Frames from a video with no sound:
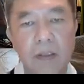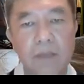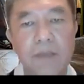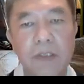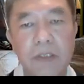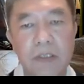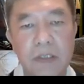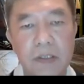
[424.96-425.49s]
it's
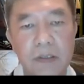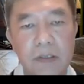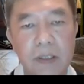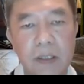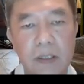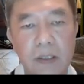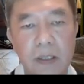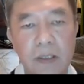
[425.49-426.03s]
been
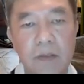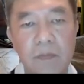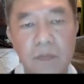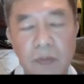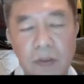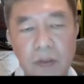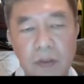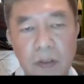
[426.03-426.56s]
and
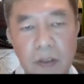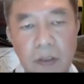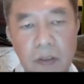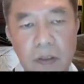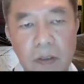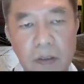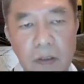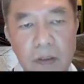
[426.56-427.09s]
even in
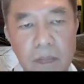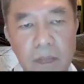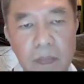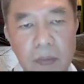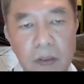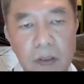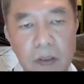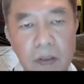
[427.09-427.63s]

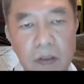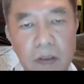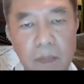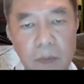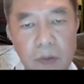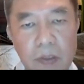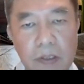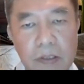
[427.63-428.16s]
the
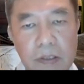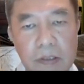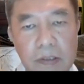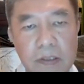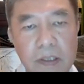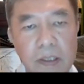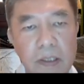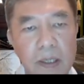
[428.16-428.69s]
Buddha
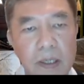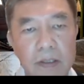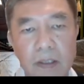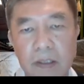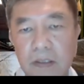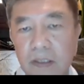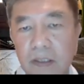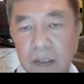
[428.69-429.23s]
said,
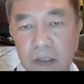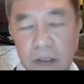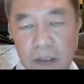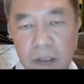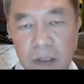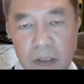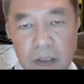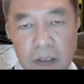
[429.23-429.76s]
certainly
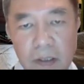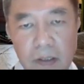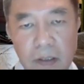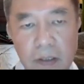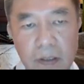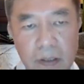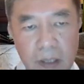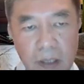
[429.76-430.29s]
in the
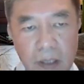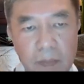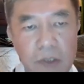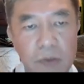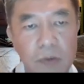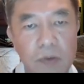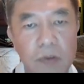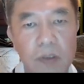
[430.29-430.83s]
Diamond
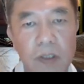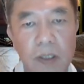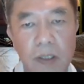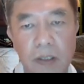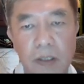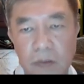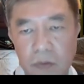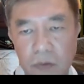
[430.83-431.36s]
Sutra
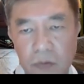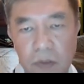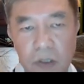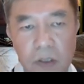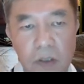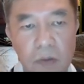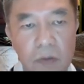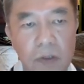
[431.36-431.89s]
and also in
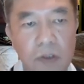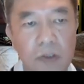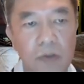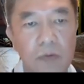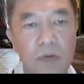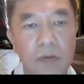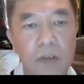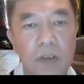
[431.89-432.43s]
the Lotus
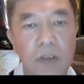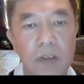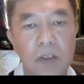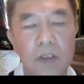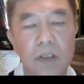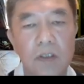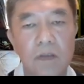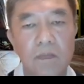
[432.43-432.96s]
Sutra,
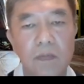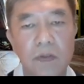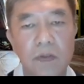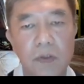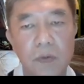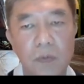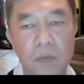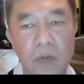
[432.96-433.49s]
when
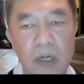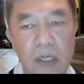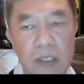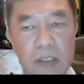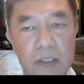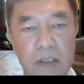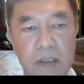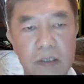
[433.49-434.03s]
you
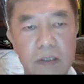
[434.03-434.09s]
write